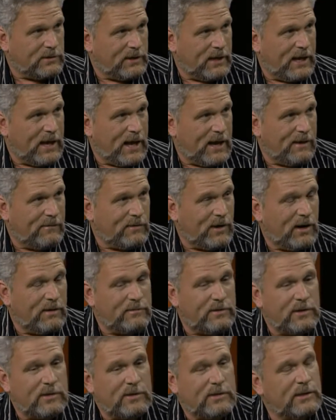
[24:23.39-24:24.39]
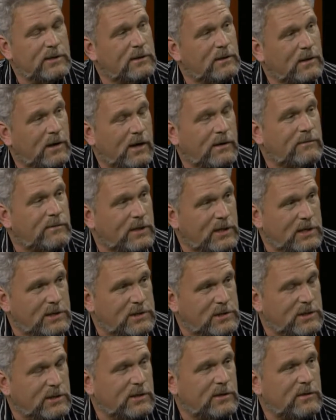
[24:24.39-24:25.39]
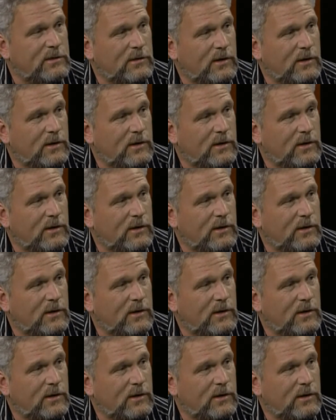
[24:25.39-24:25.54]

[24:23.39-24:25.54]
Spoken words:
They have, obviously, a lot of the engineers,